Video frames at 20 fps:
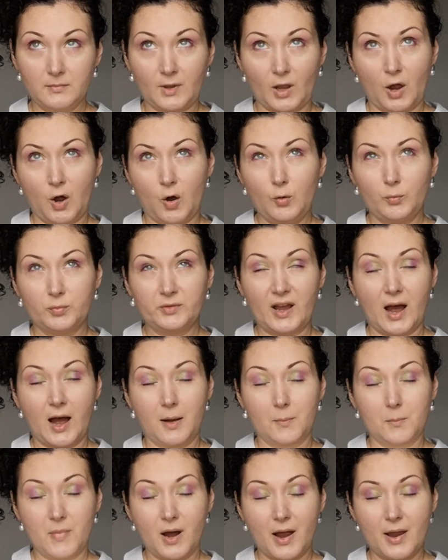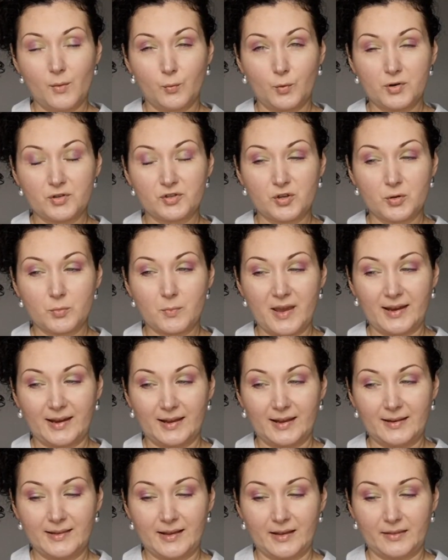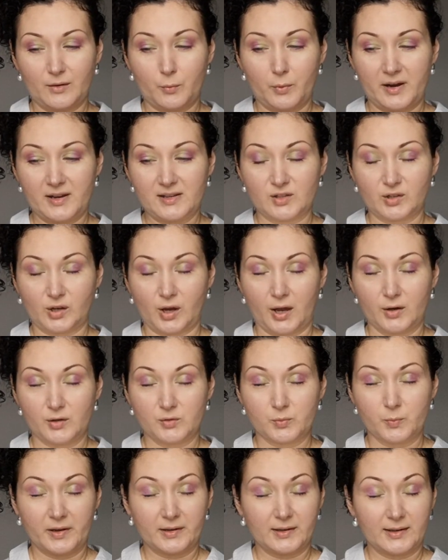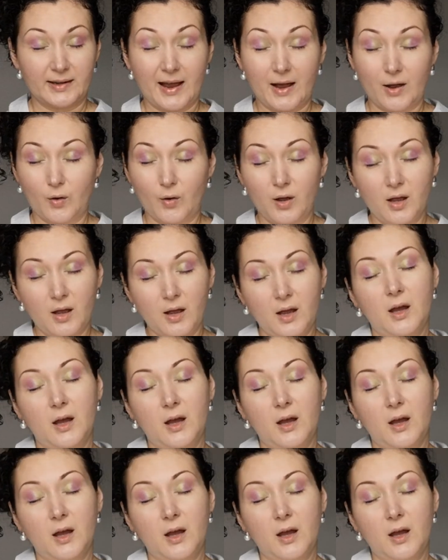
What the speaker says: hope that I might want to make another waistcoat, but now